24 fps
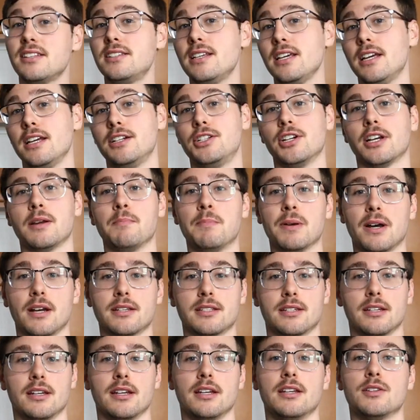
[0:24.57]
tzatziki chicken
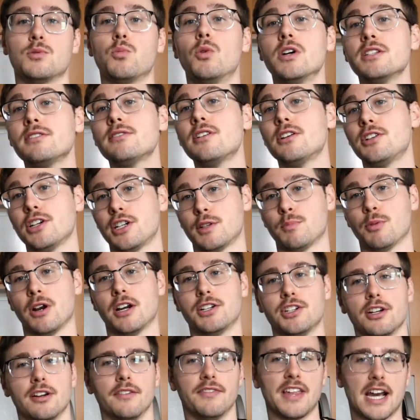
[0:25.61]
pasta is one such
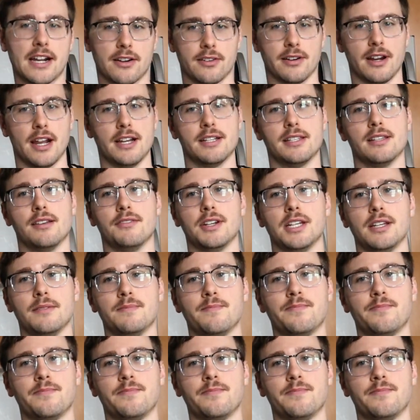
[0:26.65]
expression of that creativity.